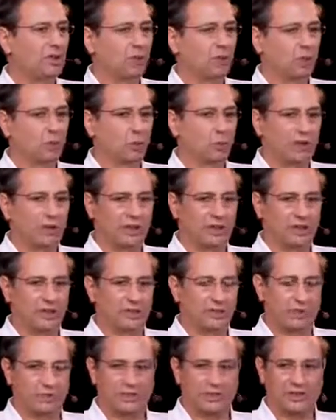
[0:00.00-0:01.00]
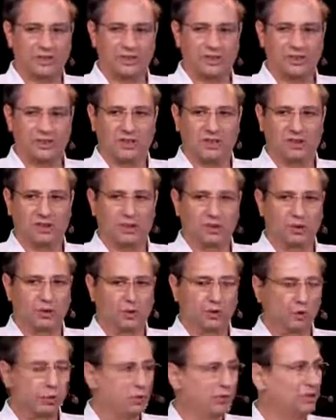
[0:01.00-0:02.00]
where it was either
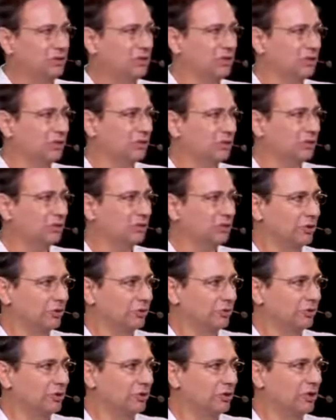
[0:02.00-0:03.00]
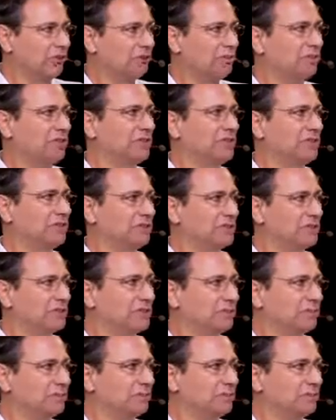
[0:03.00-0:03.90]
you do it or you gone out of business.